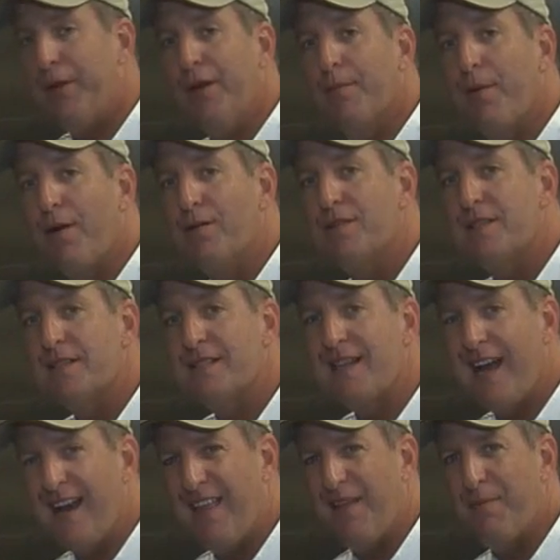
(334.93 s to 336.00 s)
of your bones as
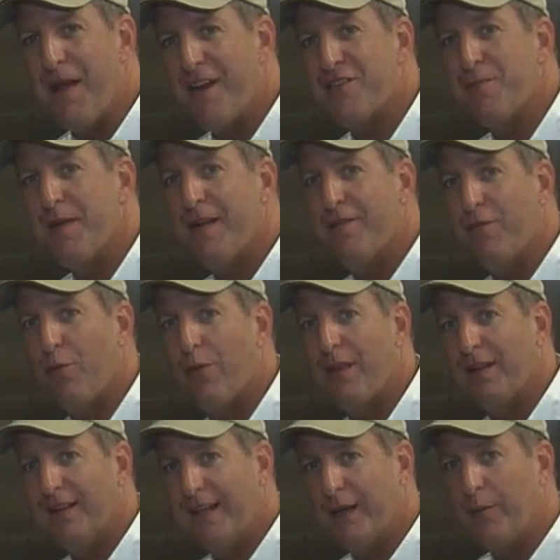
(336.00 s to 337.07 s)
kind of the measurement for
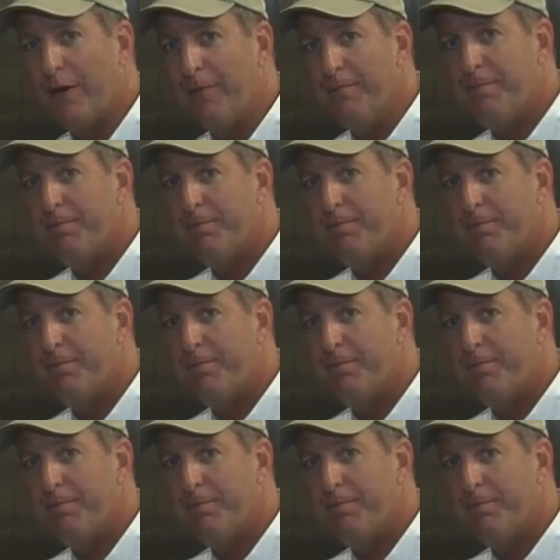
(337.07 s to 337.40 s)
the liquid.